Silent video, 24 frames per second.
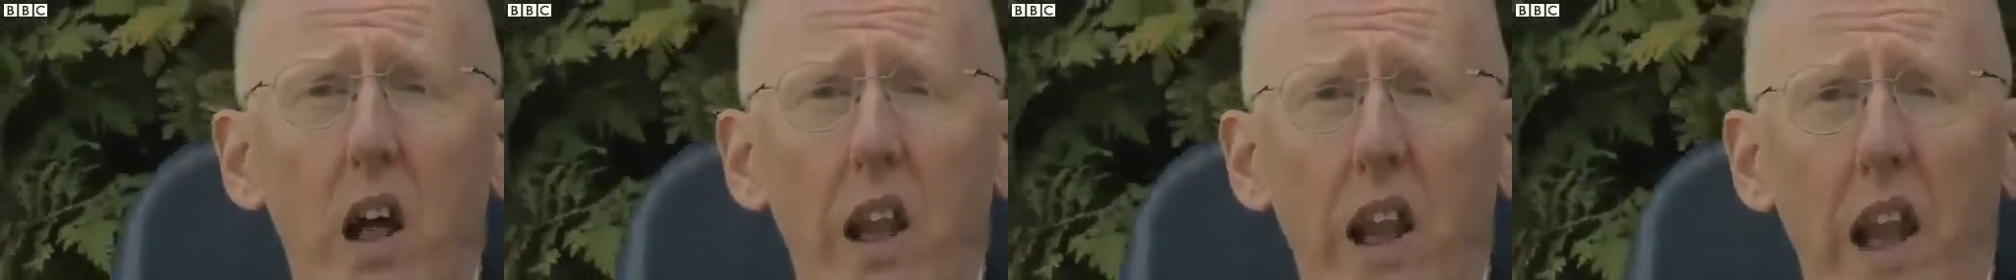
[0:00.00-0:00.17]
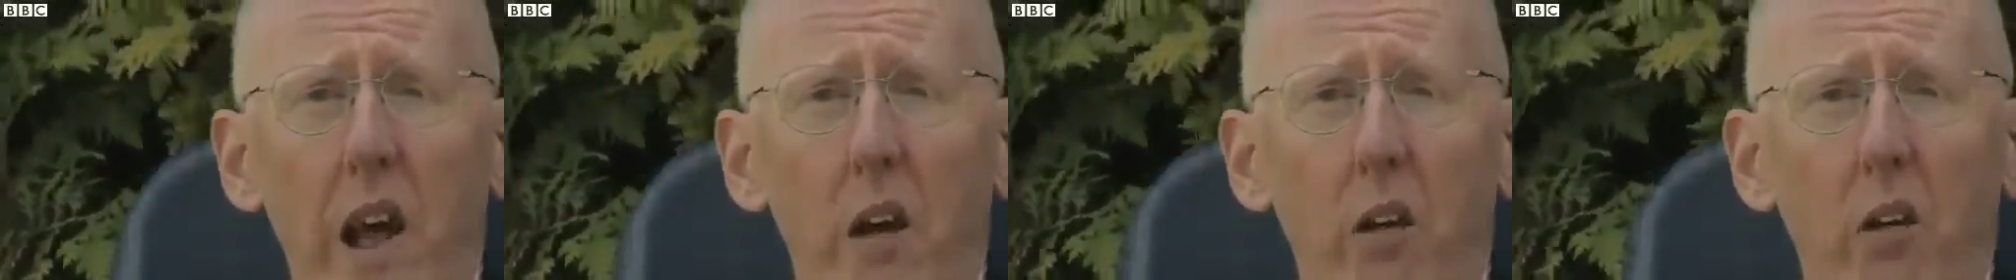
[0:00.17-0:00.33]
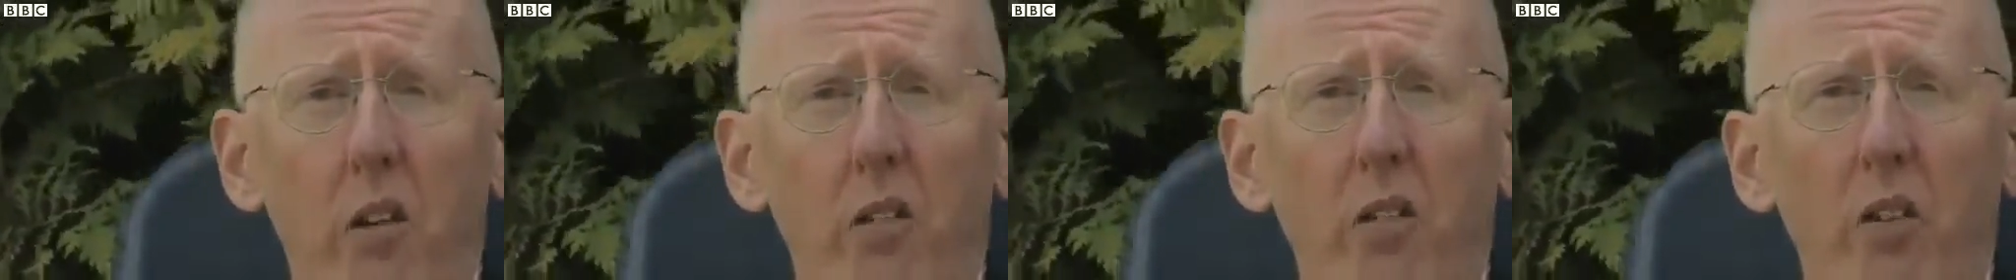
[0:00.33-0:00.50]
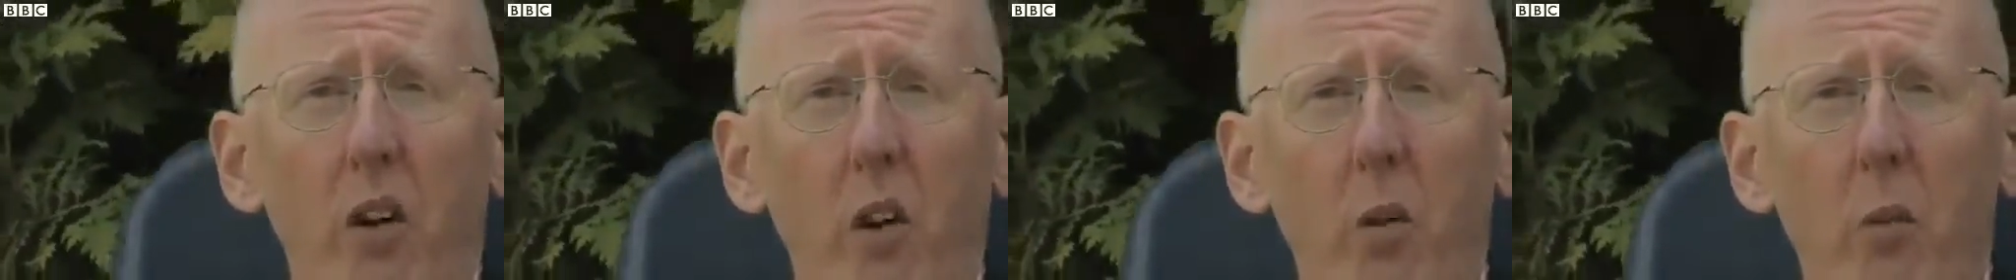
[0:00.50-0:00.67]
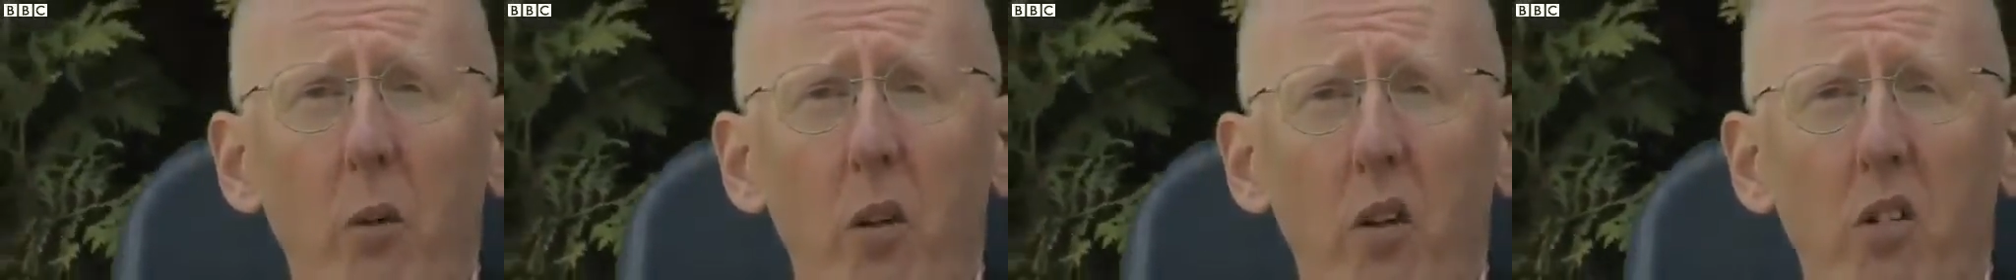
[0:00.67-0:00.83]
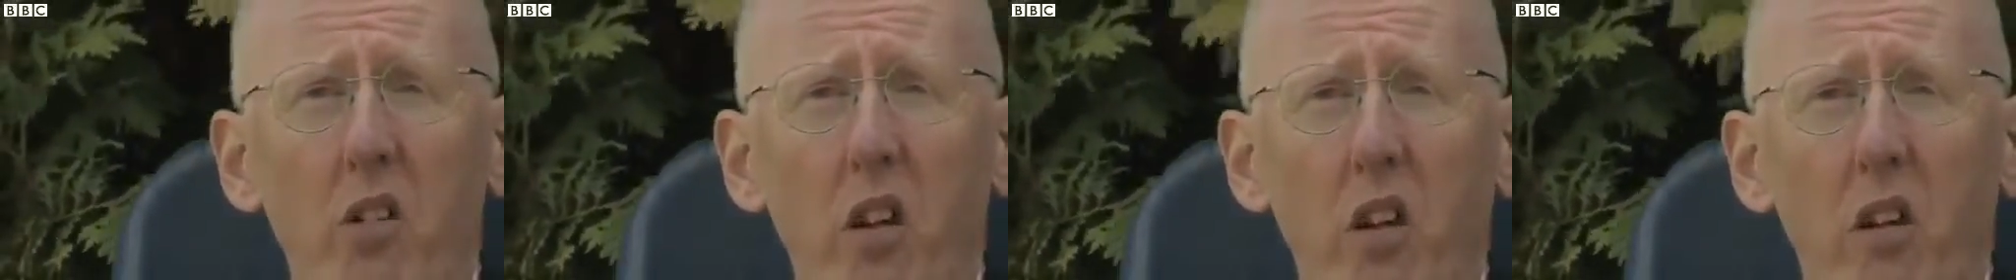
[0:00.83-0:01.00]
And now I
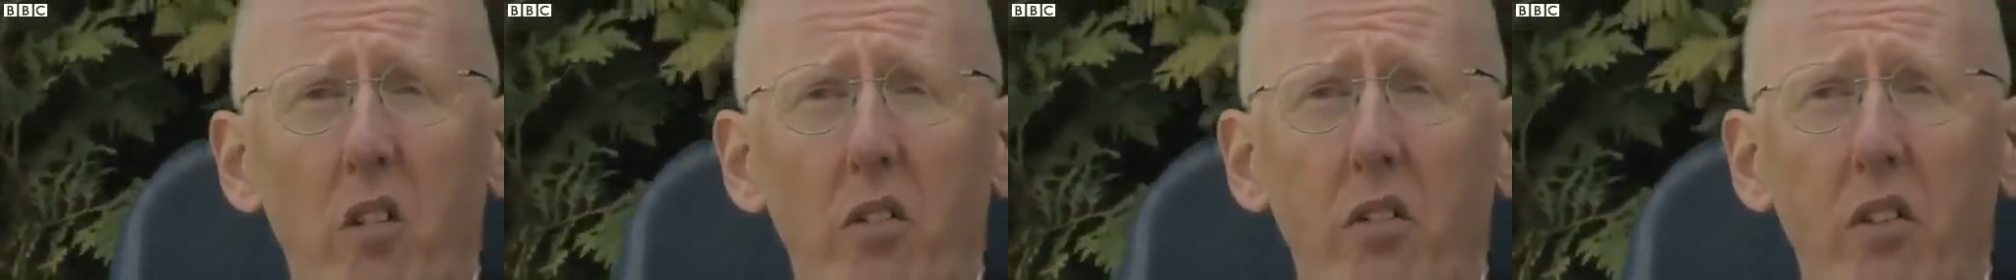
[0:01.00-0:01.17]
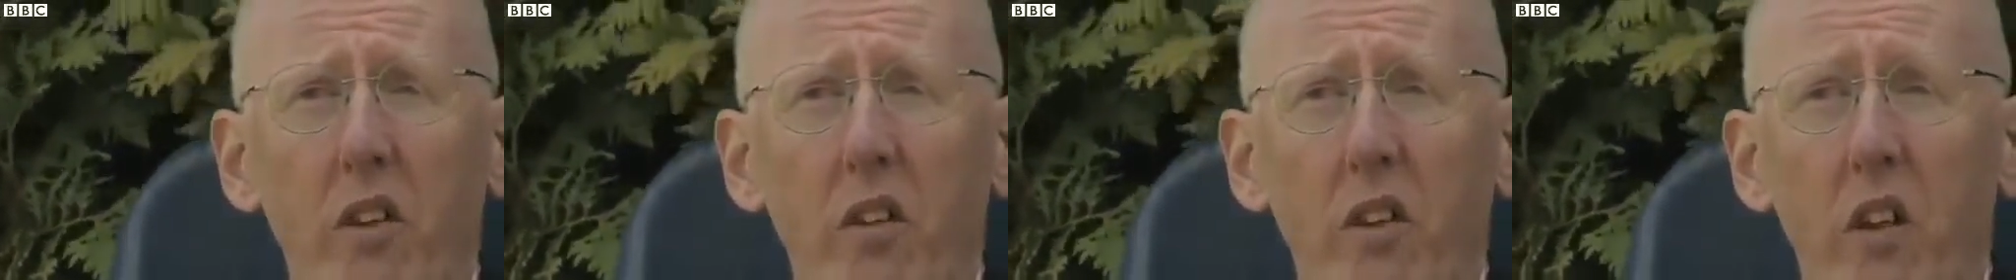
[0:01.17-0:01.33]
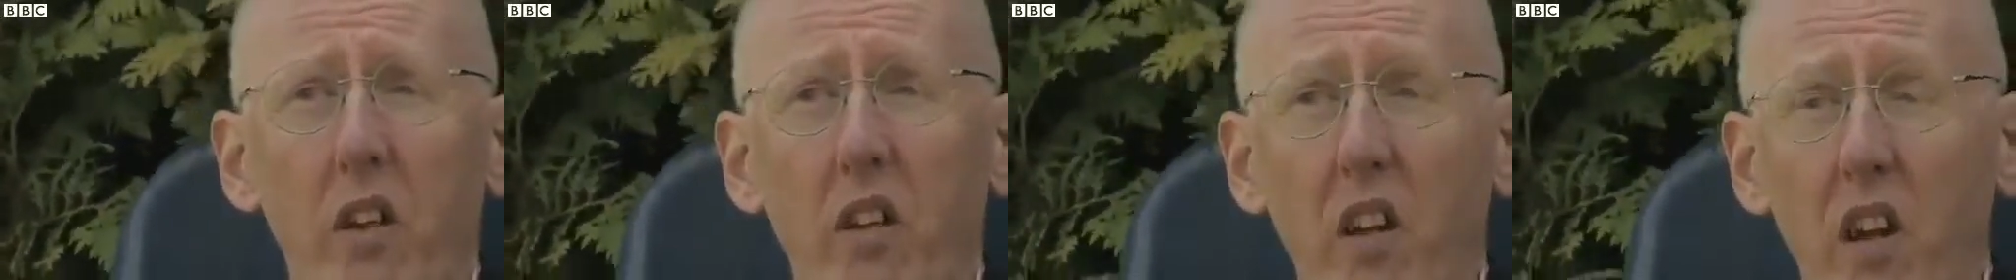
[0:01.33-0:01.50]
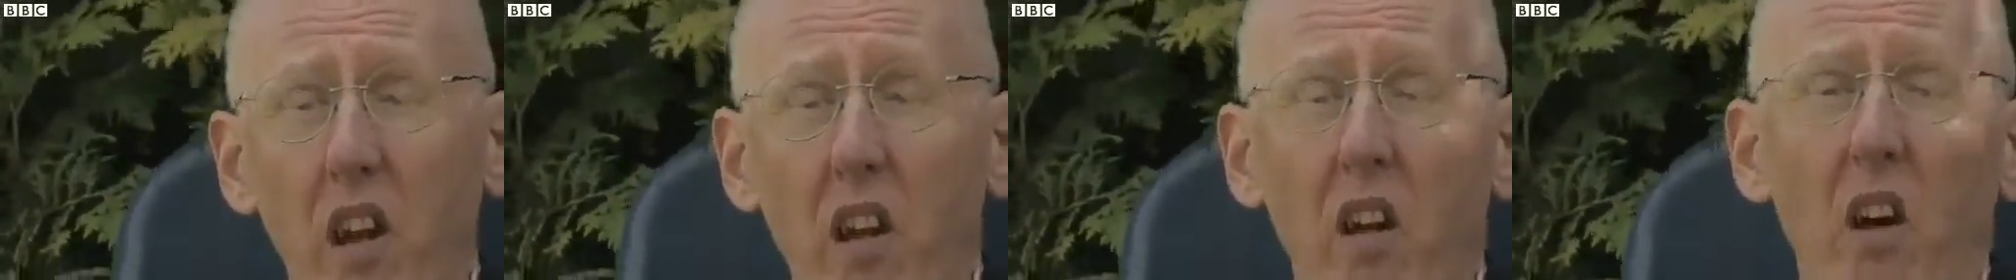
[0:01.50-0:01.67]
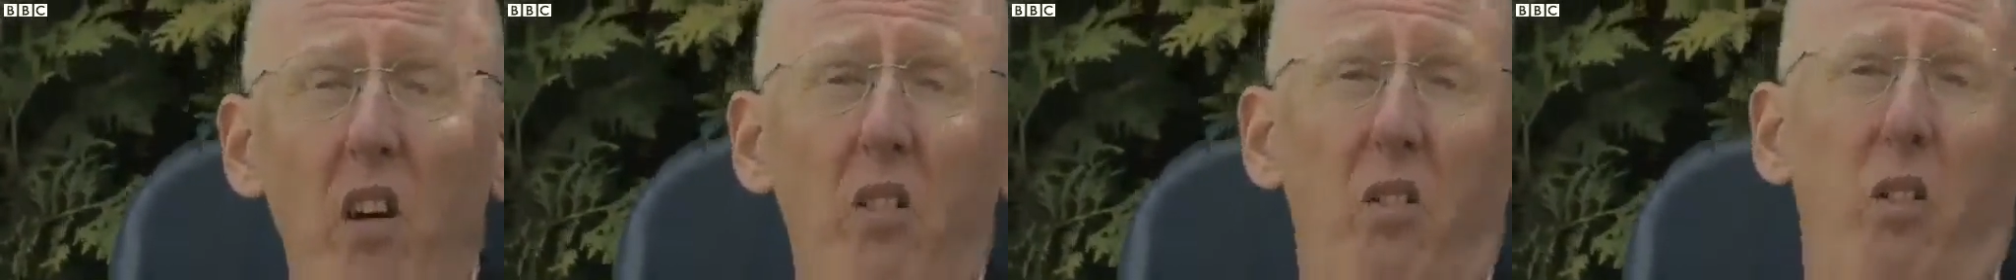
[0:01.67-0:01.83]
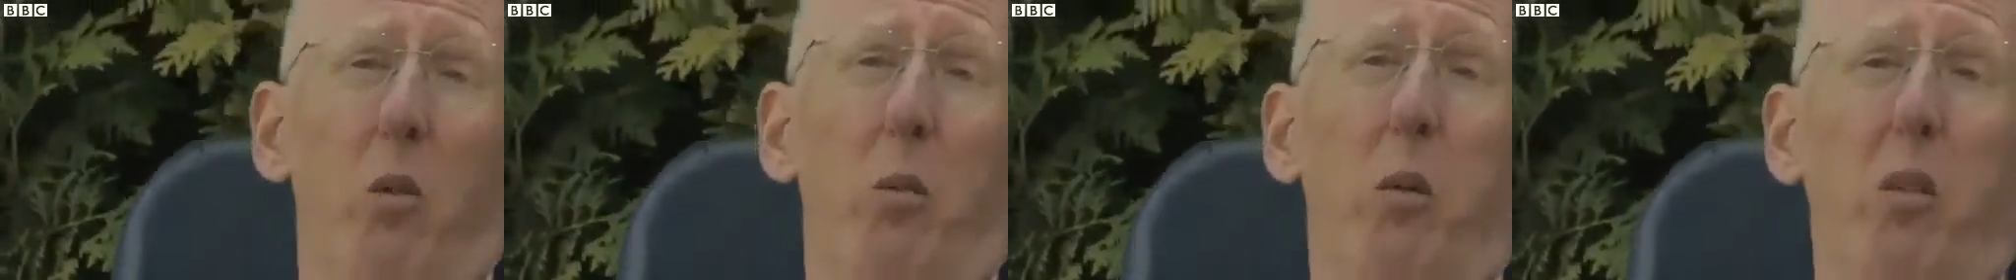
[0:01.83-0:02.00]
find myself in the
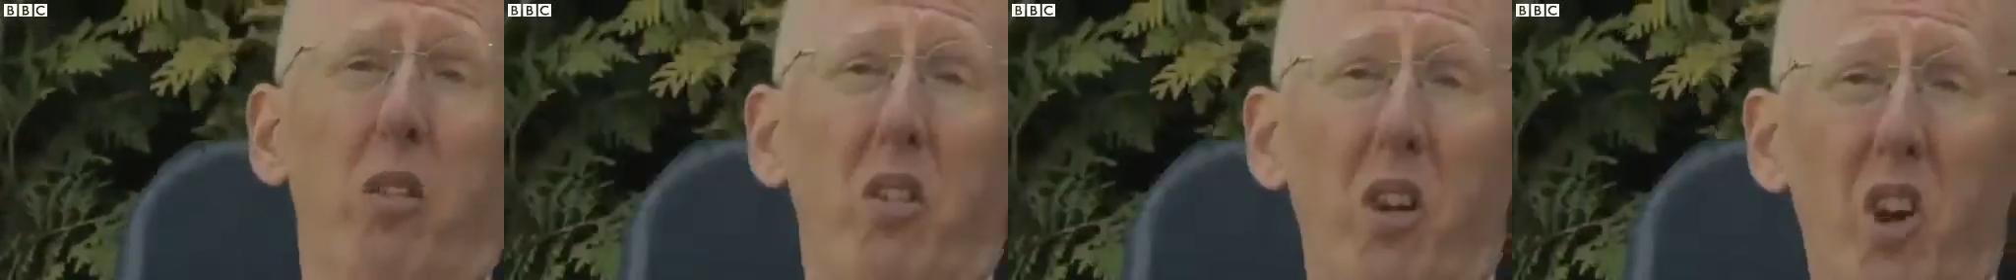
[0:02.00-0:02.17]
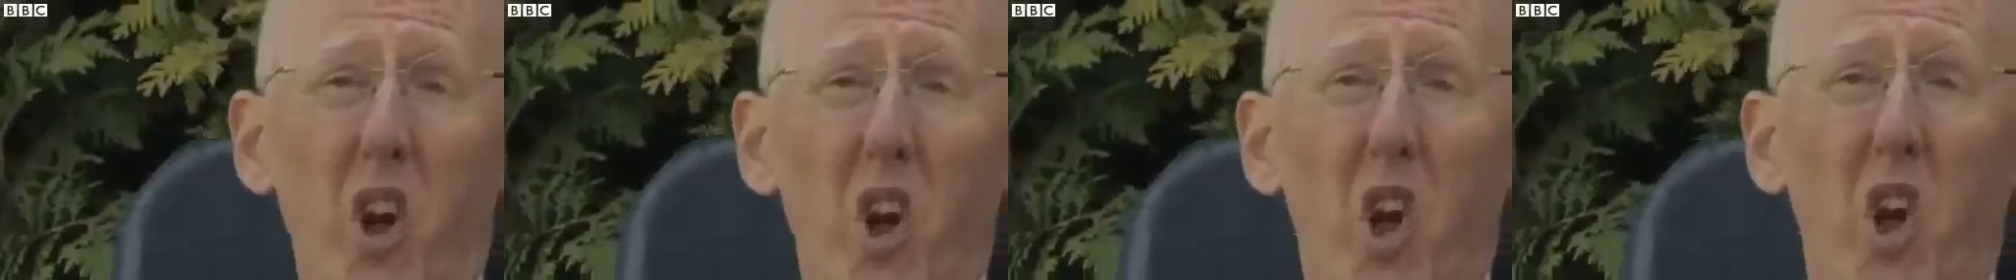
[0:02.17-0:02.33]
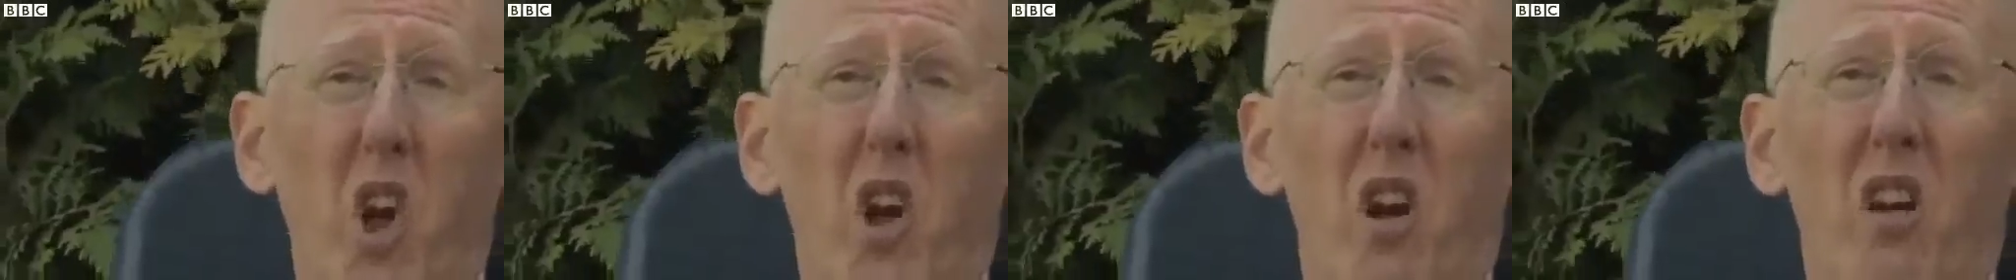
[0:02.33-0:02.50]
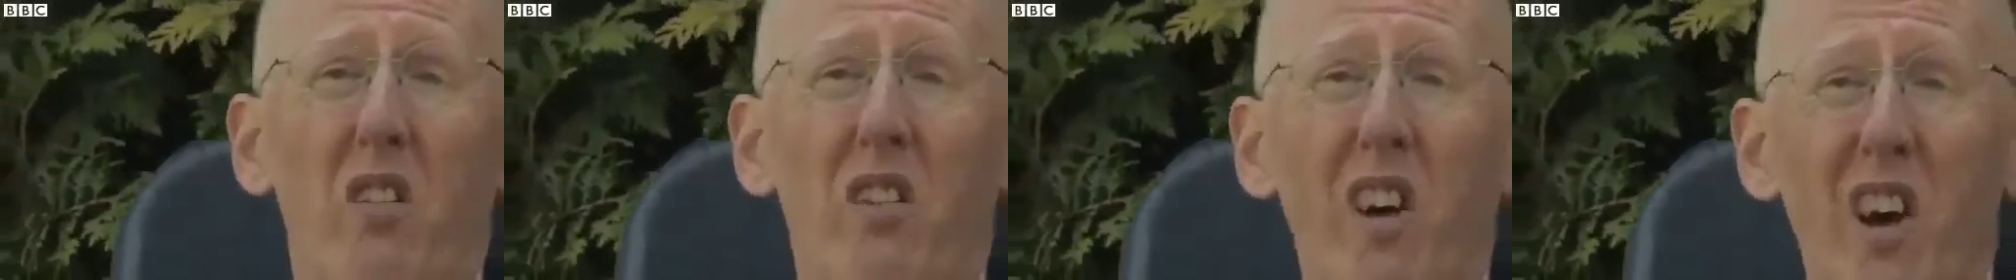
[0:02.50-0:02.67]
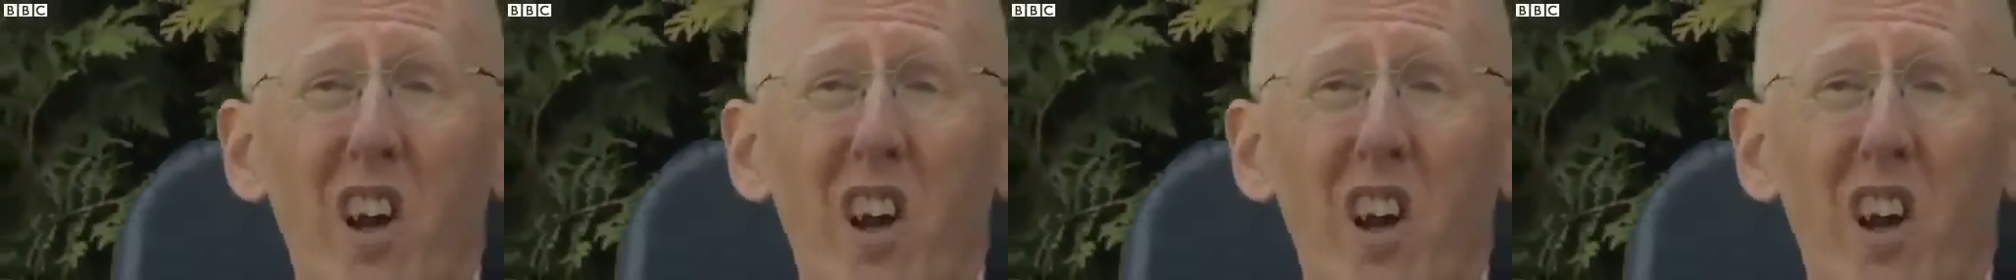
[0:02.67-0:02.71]
delightful position